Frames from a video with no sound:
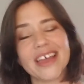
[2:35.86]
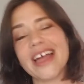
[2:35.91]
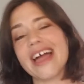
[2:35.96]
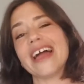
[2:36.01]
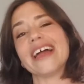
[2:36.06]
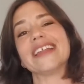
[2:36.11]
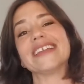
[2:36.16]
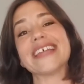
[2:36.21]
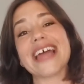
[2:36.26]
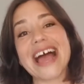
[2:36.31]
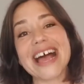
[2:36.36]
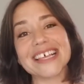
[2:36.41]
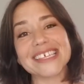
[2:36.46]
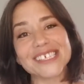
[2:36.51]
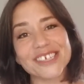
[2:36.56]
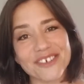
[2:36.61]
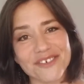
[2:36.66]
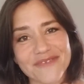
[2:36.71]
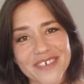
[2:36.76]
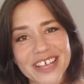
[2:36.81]
And as
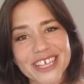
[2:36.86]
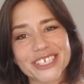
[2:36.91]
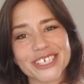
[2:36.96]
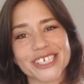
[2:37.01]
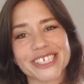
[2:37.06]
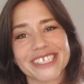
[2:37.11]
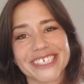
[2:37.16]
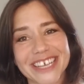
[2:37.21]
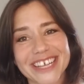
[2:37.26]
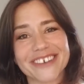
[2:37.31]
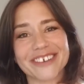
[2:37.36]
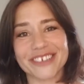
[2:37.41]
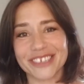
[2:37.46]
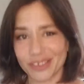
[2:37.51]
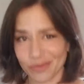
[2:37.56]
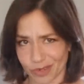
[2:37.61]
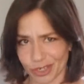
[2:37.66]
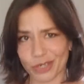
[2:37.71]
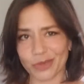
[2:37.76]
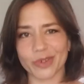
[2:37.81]
Courageous
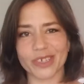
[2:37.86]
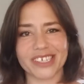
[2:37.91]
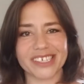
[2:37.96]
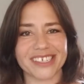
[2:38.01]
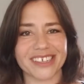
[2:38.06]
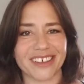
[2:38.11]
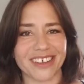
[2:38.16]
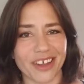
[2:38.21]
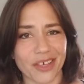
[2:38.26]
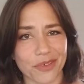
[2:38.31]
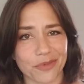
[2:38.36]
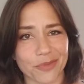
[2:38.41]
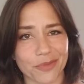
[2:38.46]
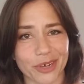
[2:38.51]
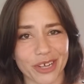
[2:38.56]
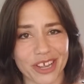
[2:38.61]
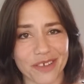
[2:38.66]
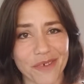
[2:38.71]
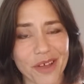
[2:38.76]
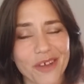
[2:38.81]
Leaders, which was another
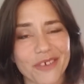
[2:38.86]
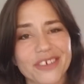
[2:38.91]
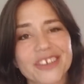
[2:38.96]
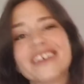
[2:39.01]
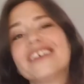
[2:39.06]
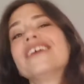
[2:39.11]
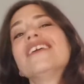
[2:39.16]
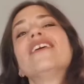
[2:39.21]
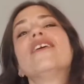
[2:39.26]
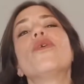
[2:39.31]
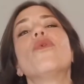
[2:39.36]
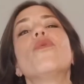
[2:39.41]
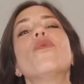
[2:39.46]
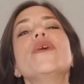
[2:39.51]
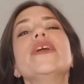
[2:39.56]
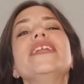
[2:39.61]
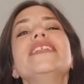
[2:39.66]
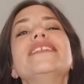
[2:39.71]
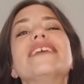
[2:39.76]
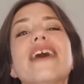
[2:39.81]
book he wrote,
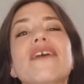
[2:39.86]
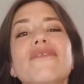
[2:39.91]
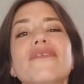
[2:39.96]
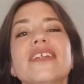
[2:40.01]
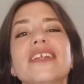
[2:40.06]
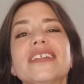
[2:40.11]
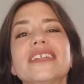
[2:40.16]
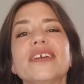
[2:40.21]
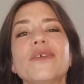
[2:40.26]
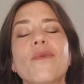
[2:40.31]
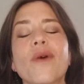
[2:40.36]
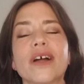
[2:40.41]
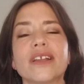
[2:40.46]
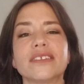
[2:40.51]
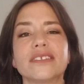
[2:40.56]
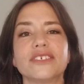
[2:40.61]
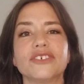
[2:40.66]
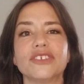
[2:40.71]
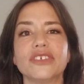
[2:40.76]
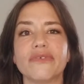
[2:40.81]
we definitely
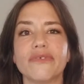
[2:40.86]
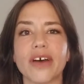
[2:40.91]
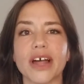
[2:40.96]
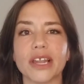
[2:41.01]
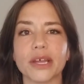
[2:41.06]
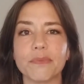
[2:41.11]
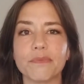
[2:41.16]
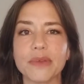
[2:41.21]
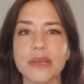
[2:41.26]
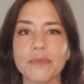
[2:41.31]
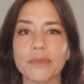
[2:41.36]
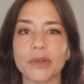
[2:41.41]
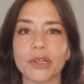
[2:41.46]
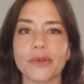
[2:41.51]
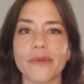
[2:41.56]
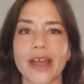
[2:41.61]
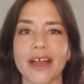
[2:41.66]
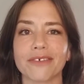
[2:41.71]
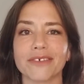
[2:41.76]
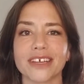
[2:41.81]
want to develop people
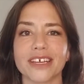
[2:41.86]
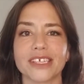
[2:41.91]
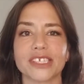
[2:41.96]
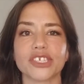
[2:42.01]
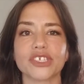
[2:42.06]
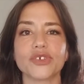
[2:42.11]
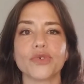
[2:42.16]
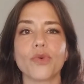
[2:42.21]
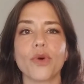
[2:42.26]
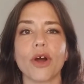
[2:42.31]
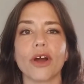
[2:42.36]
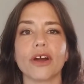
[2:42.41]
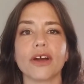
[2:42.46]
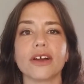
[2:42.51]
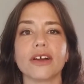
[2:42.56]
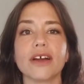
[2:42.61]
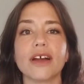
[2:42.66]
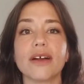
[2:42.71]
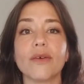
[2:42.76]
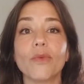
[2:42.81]
around us who
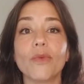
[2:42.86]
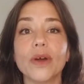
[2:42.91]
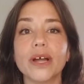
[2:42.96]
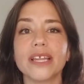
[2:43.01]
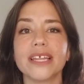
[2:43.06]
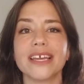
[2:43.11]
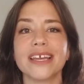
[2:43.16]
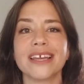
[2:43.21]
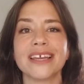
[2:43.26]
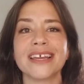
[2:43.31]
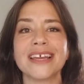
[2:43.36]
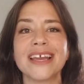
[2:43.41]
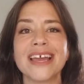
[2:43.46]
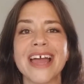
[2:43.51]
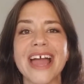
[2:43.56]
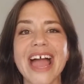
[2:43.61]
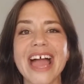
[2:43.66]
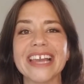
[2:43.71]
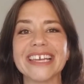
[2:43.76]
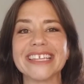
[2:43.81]
are willing
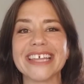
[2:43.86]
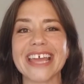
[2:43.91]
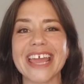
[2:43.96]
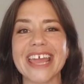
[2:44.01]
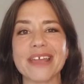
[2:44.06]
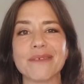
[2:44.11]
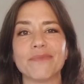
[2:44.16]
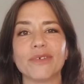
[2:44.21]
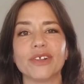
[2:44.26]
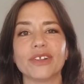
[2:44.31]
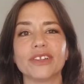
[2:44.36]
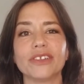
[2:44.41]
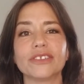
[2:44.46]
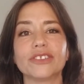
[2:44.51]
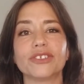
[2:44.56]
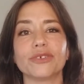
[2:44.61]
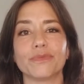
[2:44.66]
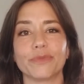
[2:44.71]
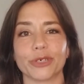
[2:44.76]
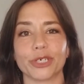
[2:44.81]
and able
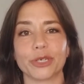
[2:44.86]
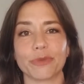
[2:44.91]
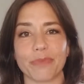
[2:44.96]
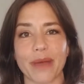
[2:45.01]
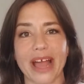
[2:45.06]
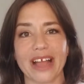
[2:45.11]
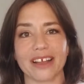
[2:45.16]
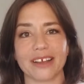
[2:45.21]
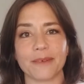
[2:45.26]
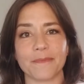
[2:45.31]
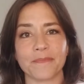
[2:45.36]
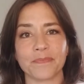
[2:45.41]
to push back